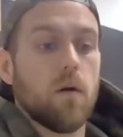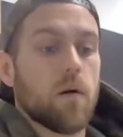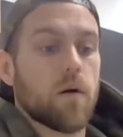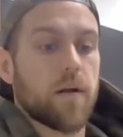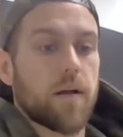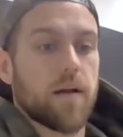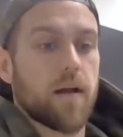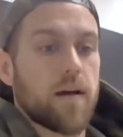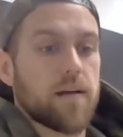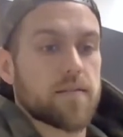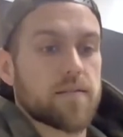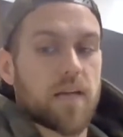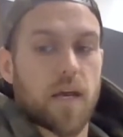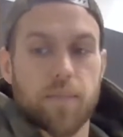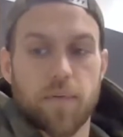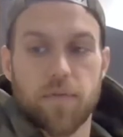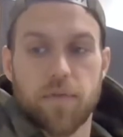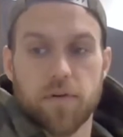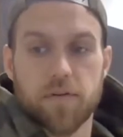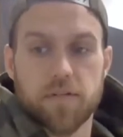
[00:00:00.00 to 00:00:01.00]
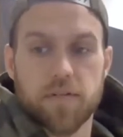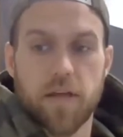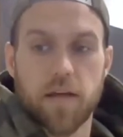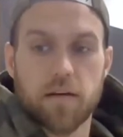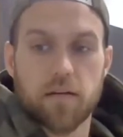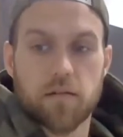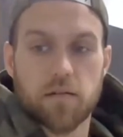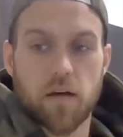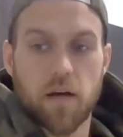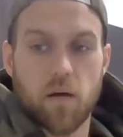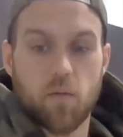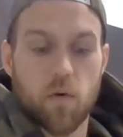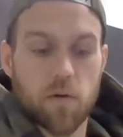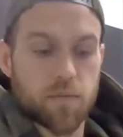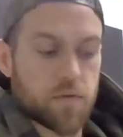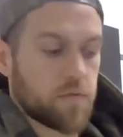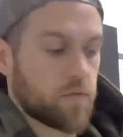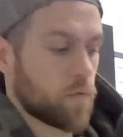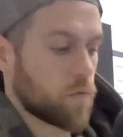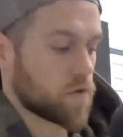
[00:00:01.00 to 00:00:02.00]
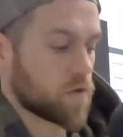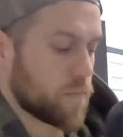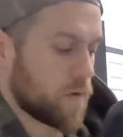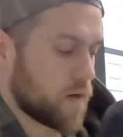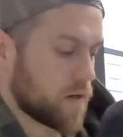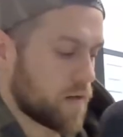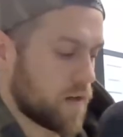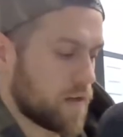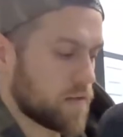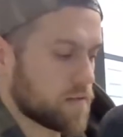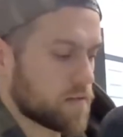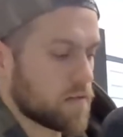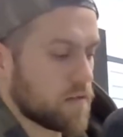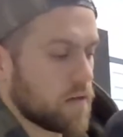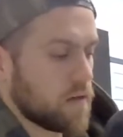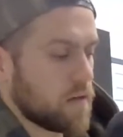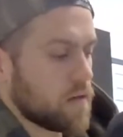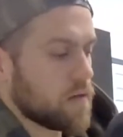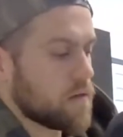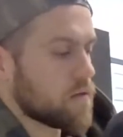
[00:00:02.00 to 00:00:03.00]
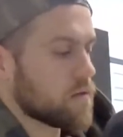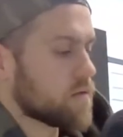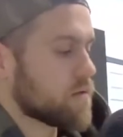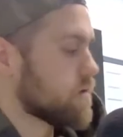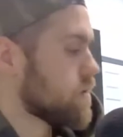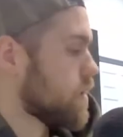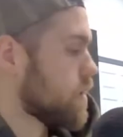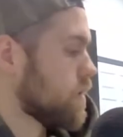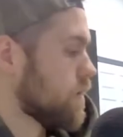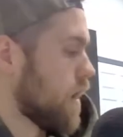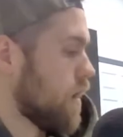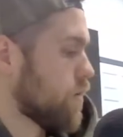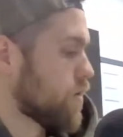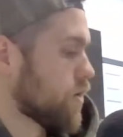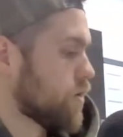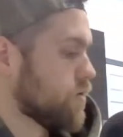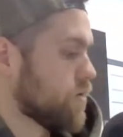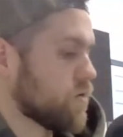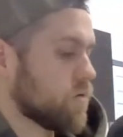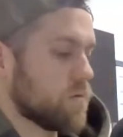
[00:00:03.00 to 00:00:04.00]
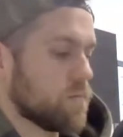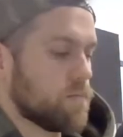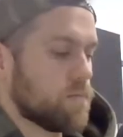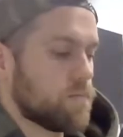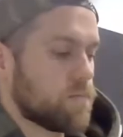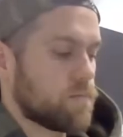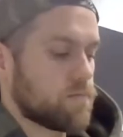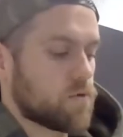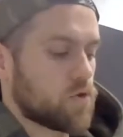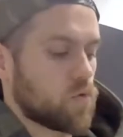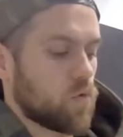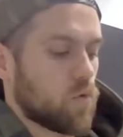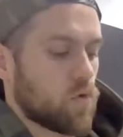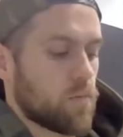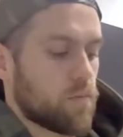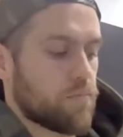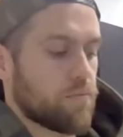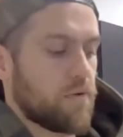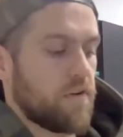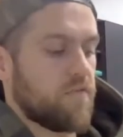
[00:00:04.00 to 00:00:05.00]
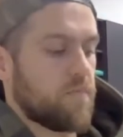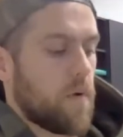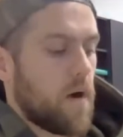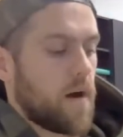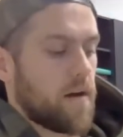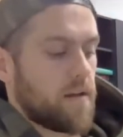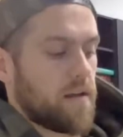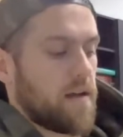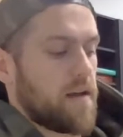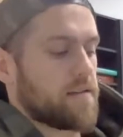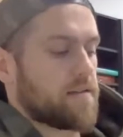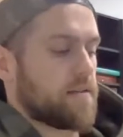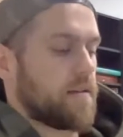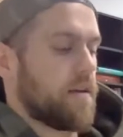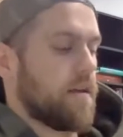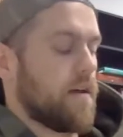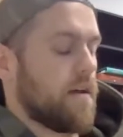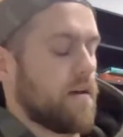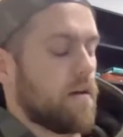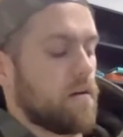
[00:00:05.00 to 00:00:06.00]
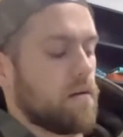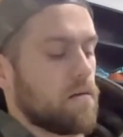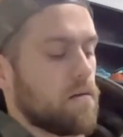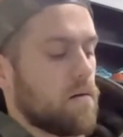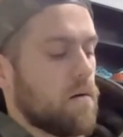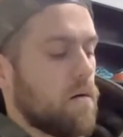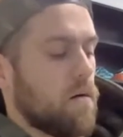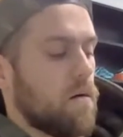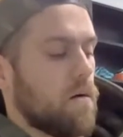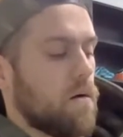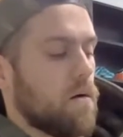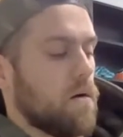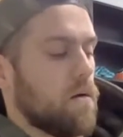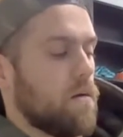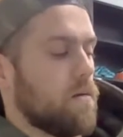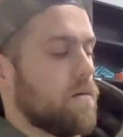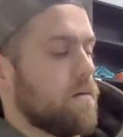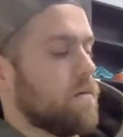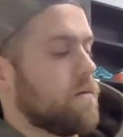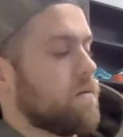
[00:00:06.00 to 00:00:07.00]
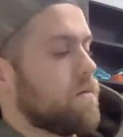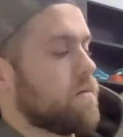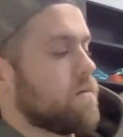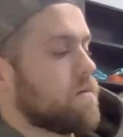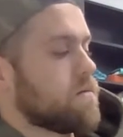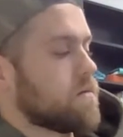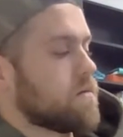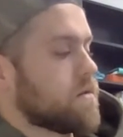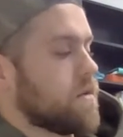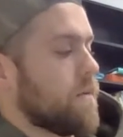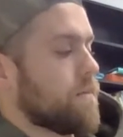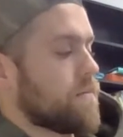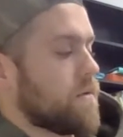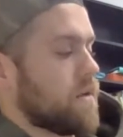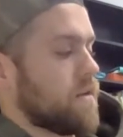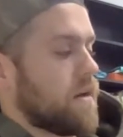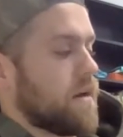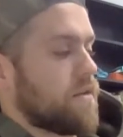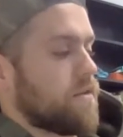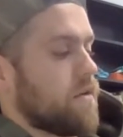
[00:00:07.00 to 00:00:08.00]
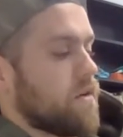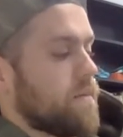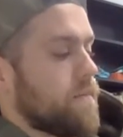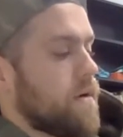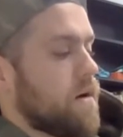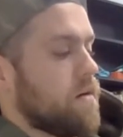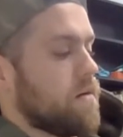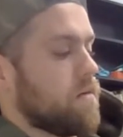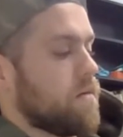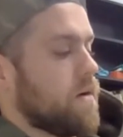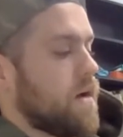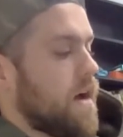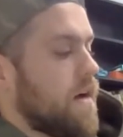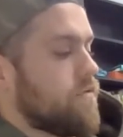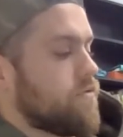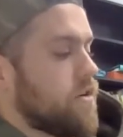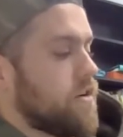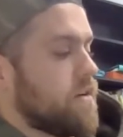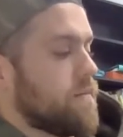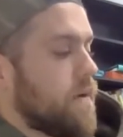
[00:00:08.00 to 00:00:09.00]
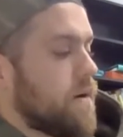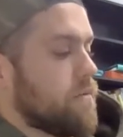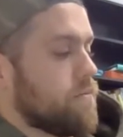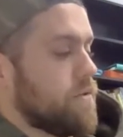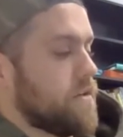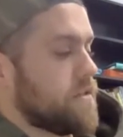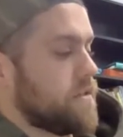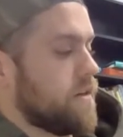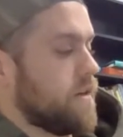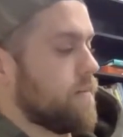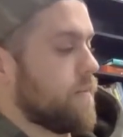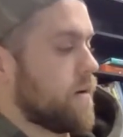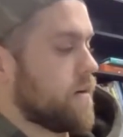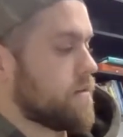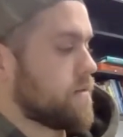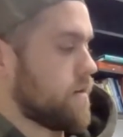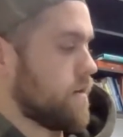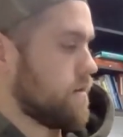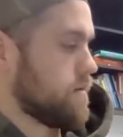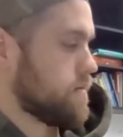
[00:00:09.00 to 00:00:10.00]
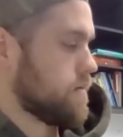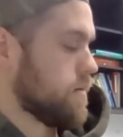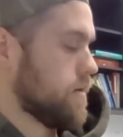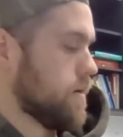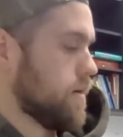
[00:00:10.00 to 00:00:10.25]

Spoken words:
All right, guys. Happy Thursday. Welcome to the Forge Podcast. So, I want to do a little short, brief podcast today on something that I thought about after I did my recent in-body scan.